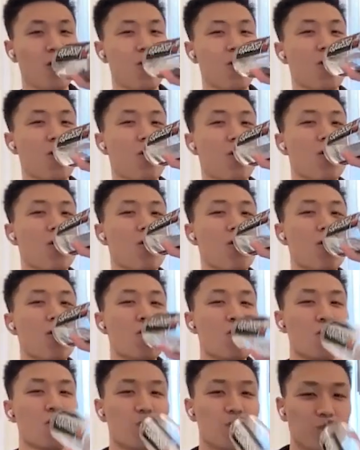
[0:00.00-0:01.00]

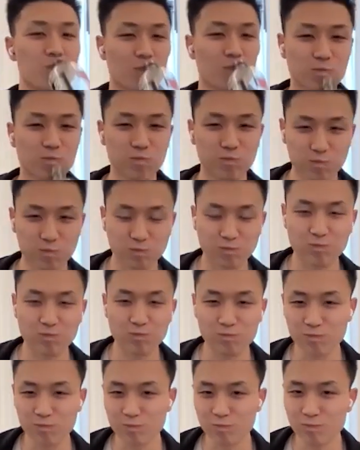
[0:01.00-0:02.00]

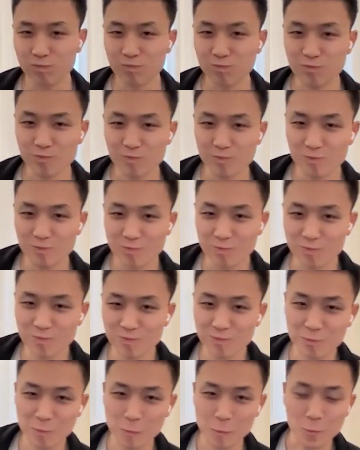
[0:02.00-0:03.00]

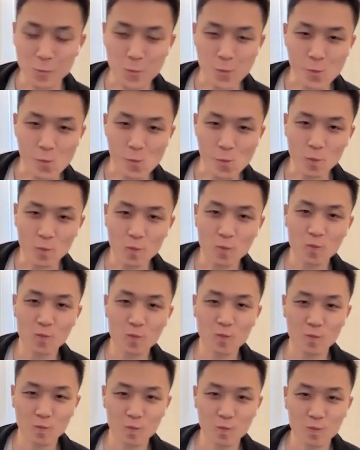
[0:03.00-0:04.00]

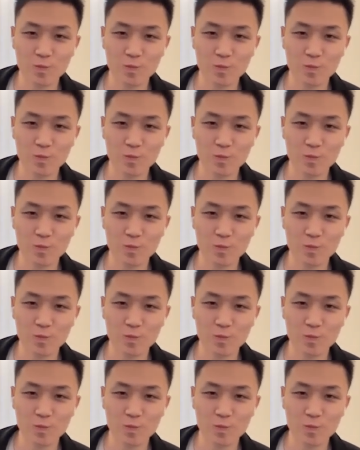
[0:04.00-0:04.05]
[no speech]